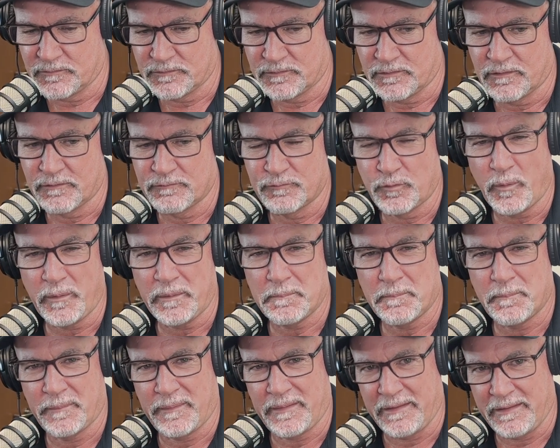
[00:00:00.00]

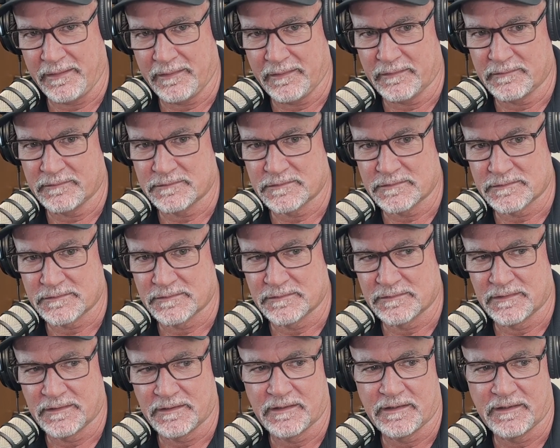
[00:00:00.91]
avoid pans.
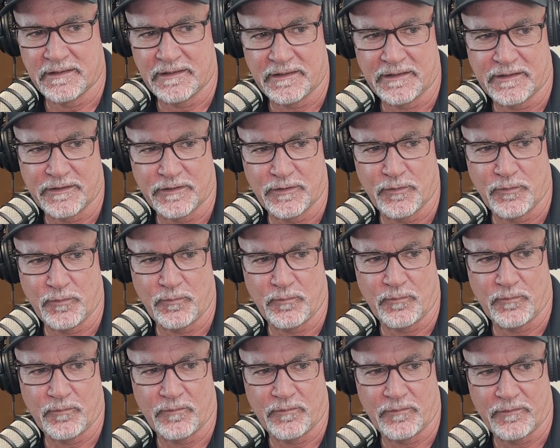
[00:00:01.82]
A
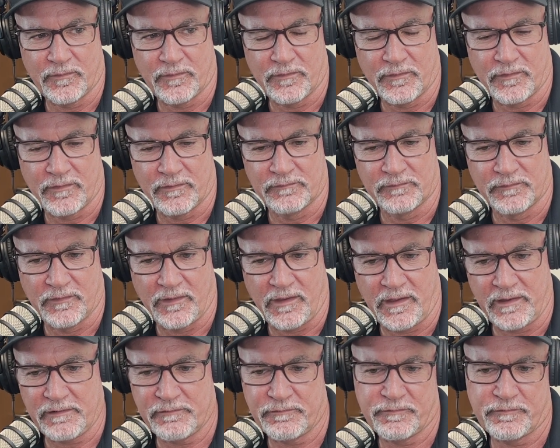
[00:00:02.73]

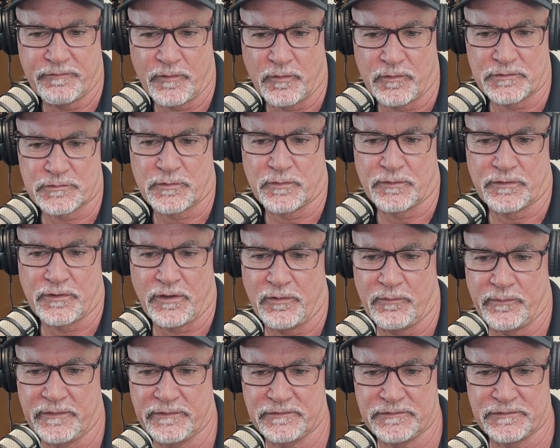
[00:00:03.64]
lot of folks will
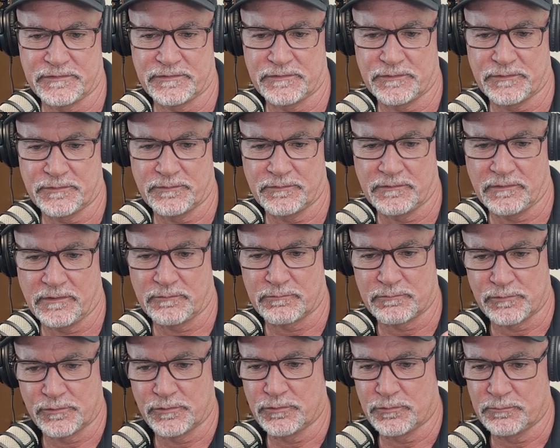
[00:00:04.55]
go into a
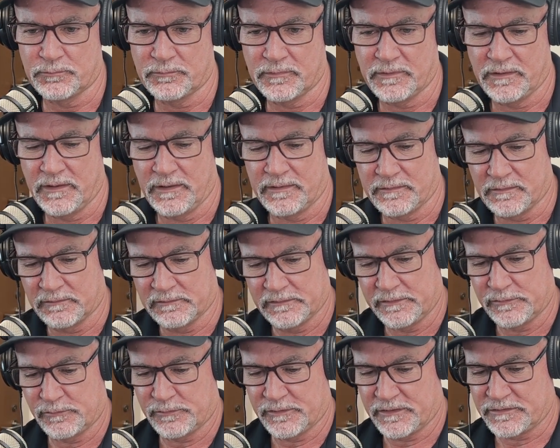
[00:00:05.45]
room, they'll
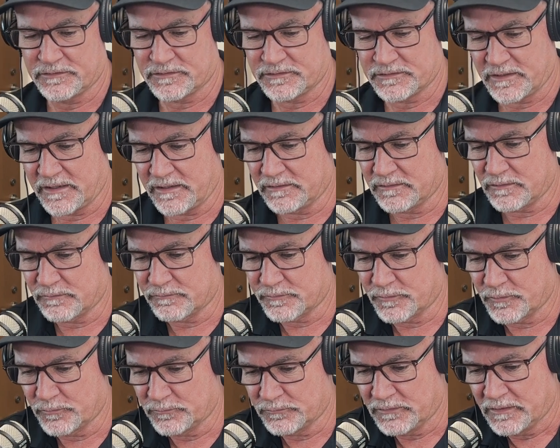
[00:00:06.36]
literally just take their
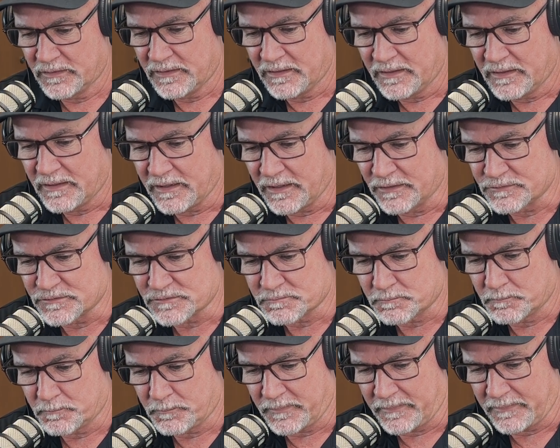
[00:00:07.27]
phone and just
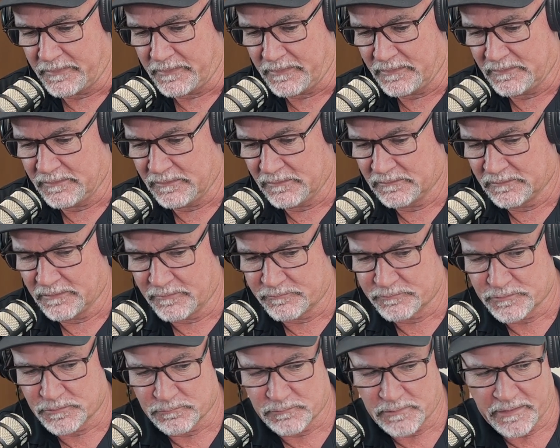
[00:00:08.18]
pan it
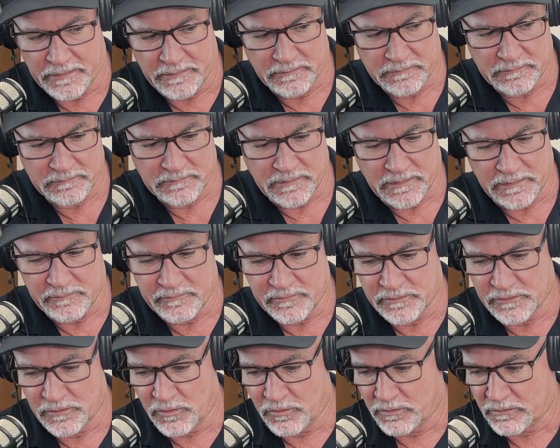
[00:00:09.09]
left to right, kind of
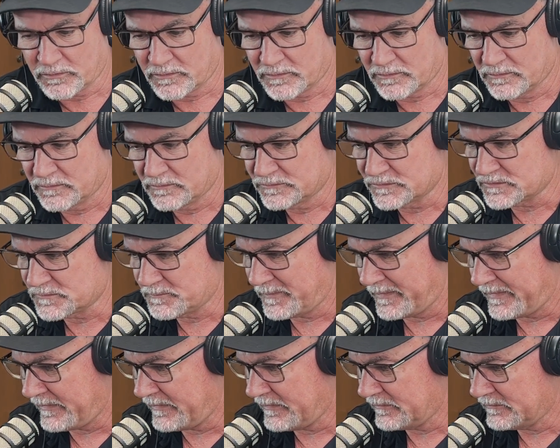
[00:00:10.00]
in an arc. Just
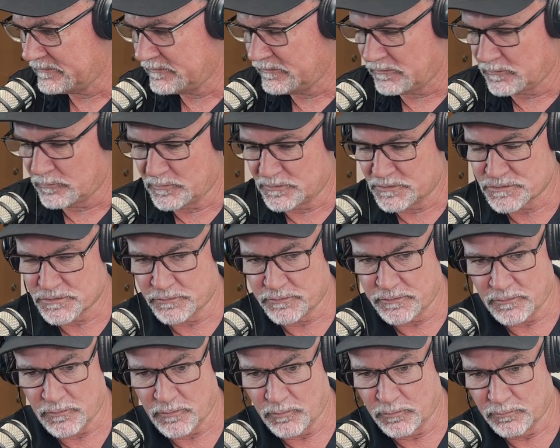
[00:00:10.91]
pan. Here, I want to show
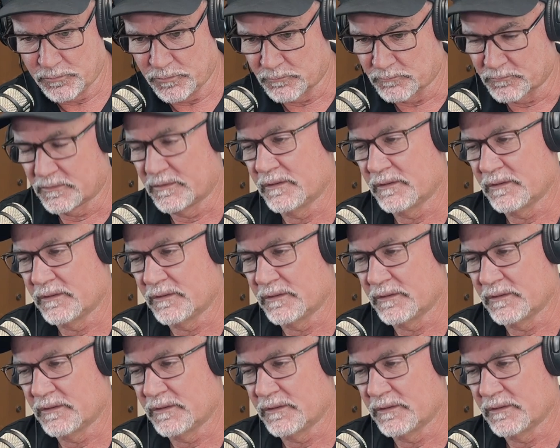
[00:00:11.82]
you the whole room.